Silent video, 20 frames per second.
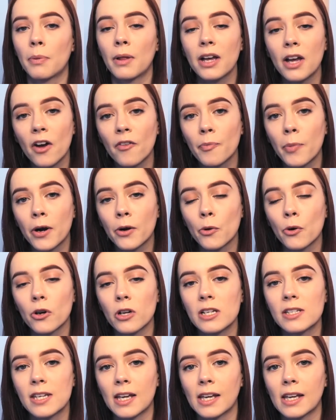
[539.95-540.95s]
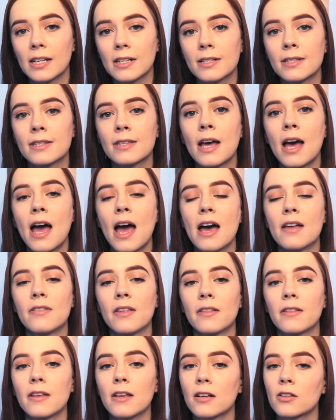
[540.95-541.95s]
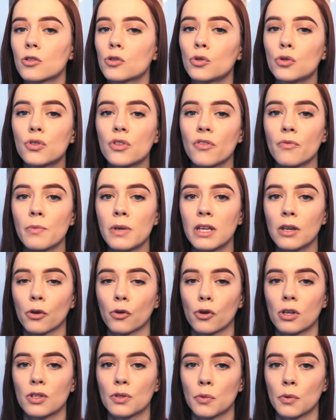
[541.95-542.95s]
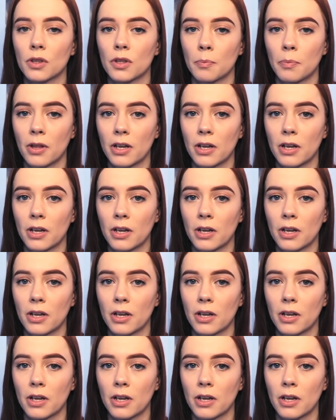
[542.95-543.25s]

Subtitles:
playoff priority tickets, and then the exclusive meet and greets with the